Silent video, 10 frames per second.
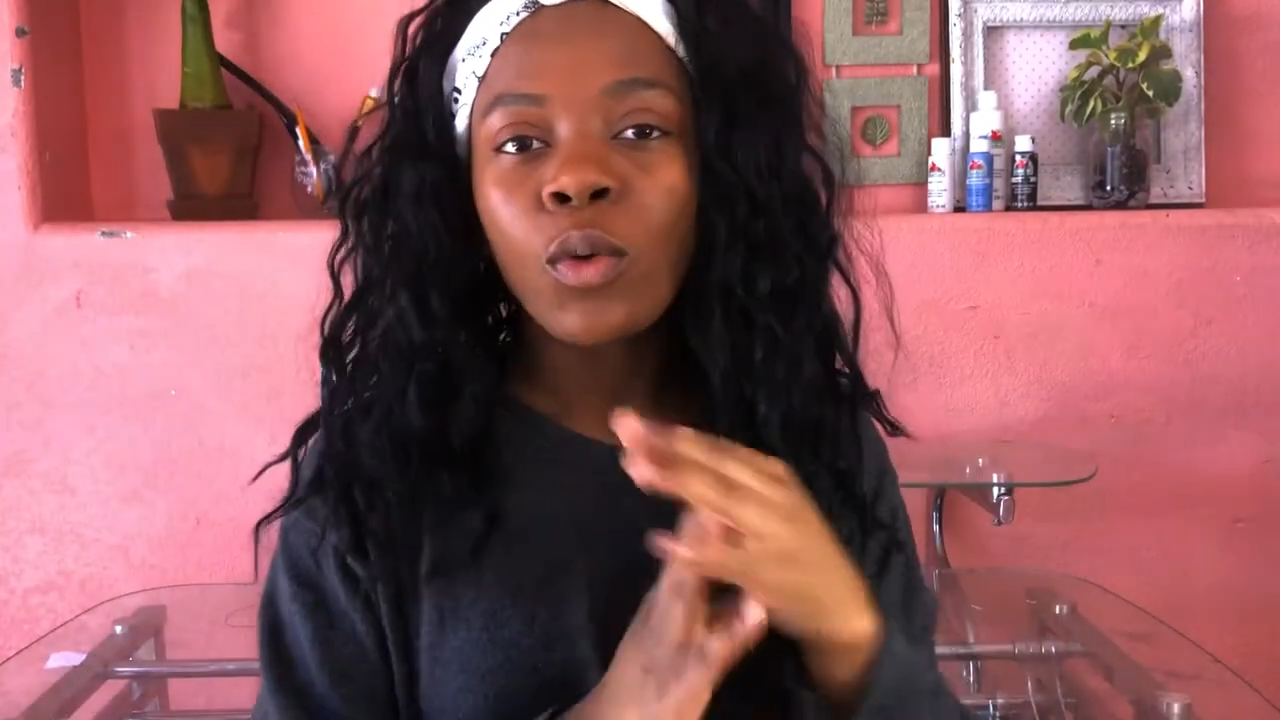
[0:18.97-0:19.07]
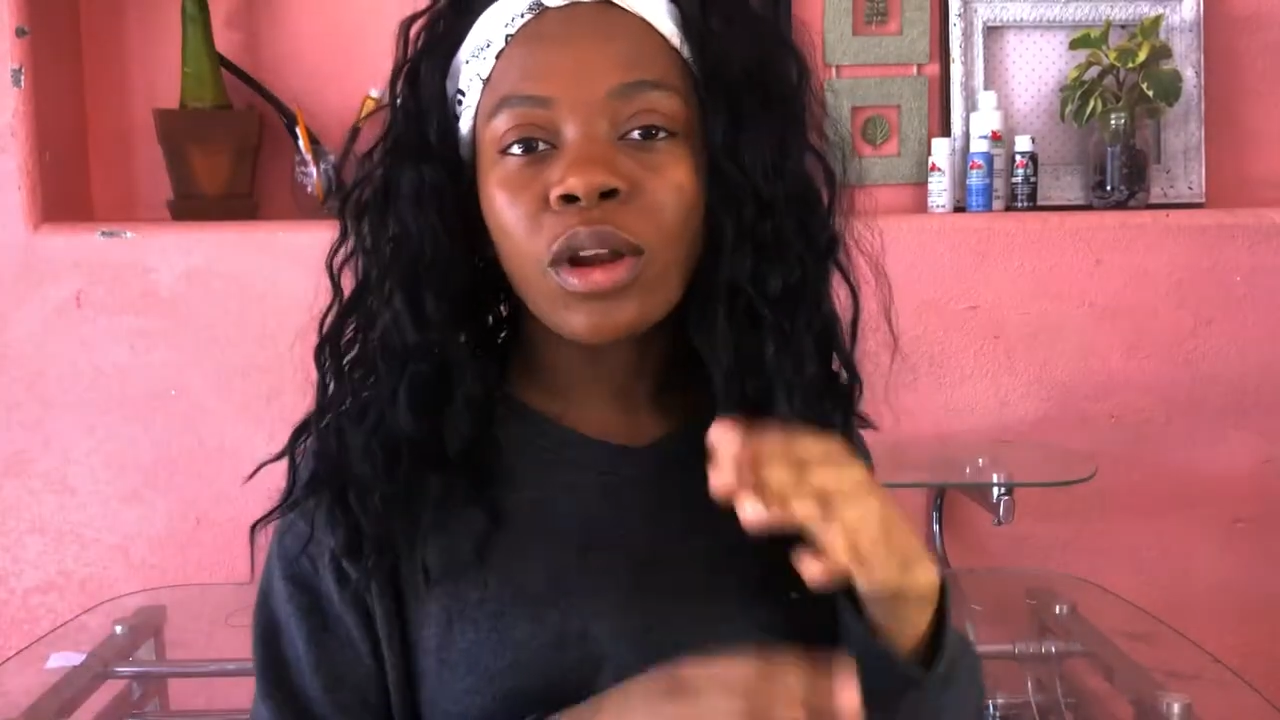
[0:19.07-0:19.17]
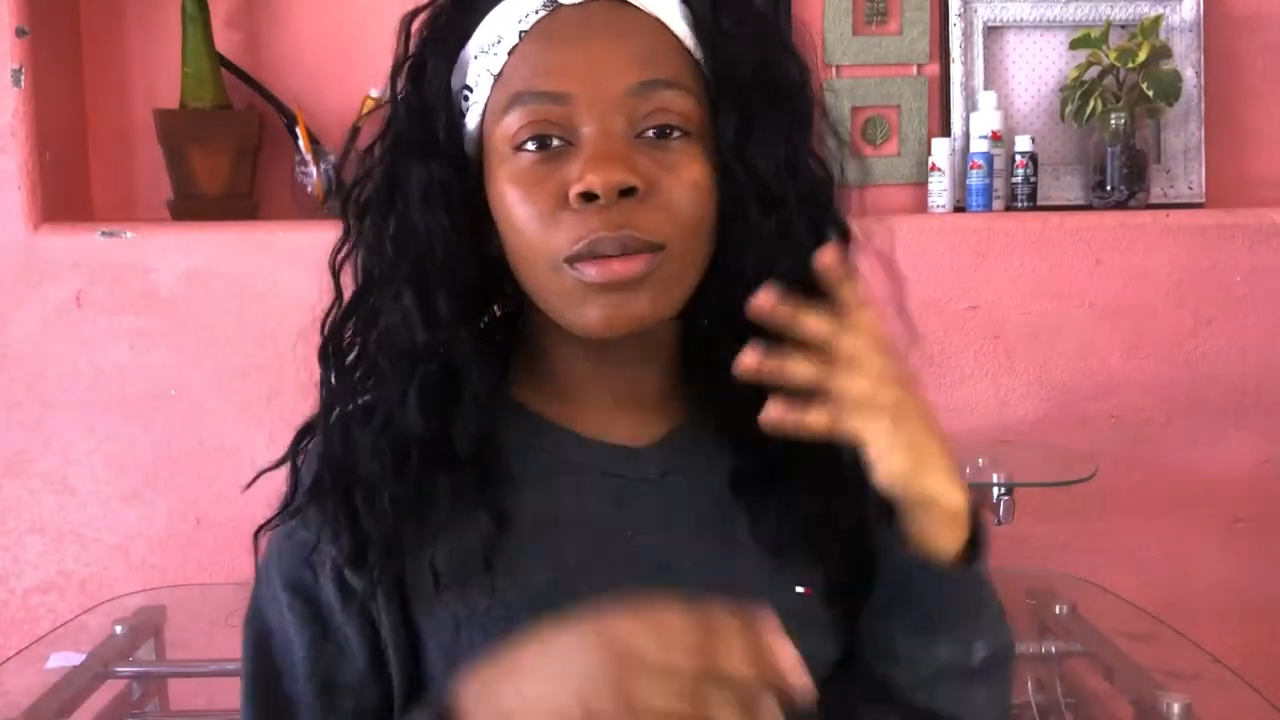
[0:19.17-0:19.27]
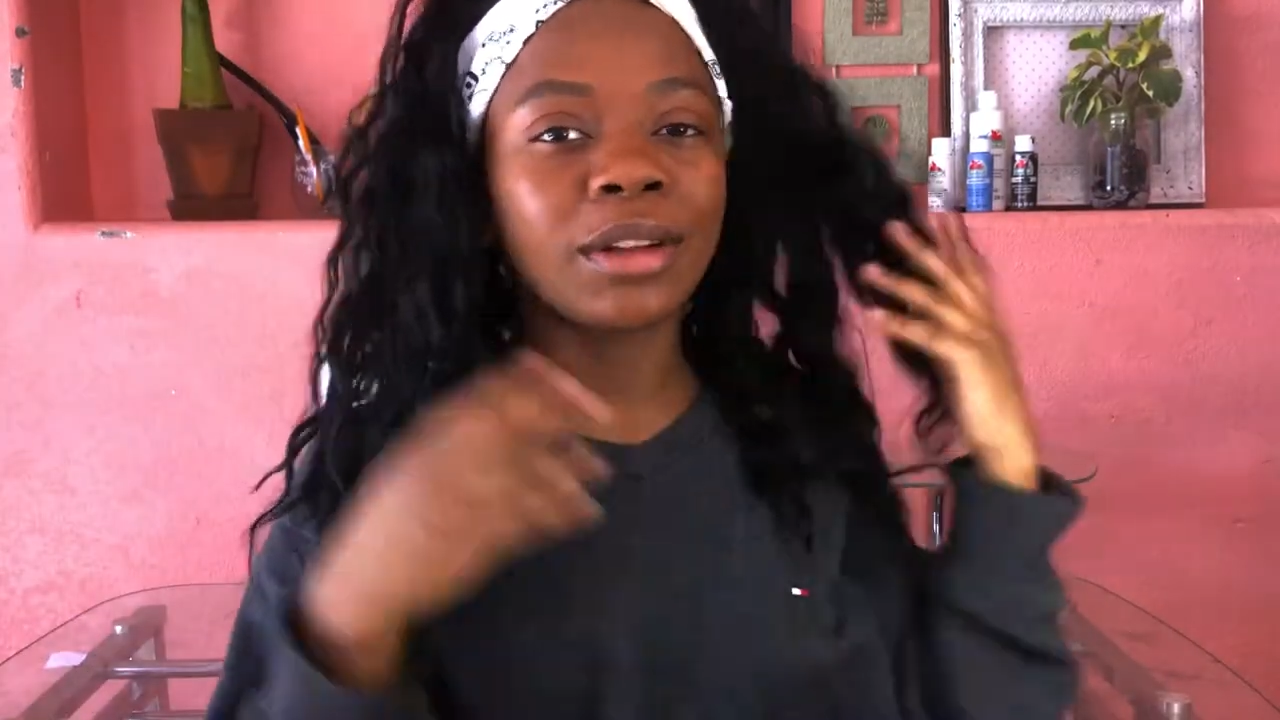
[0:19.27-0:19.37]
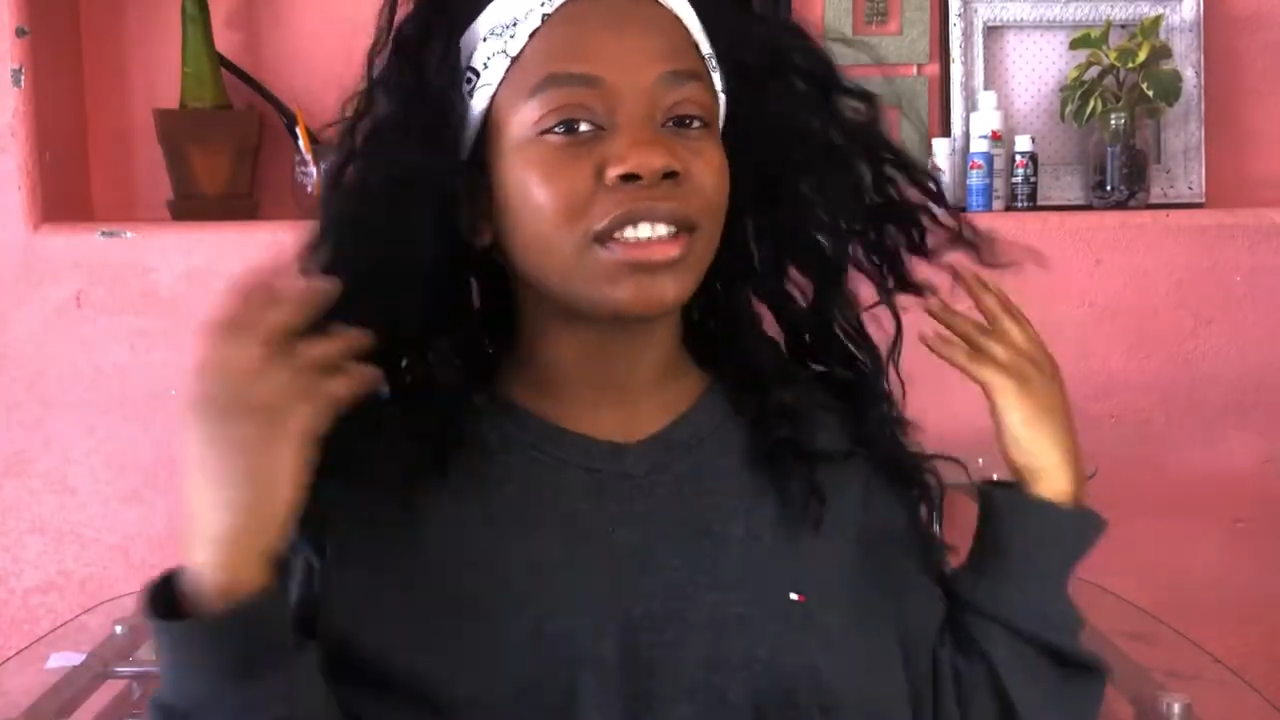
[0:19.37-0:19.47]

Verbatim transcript: one about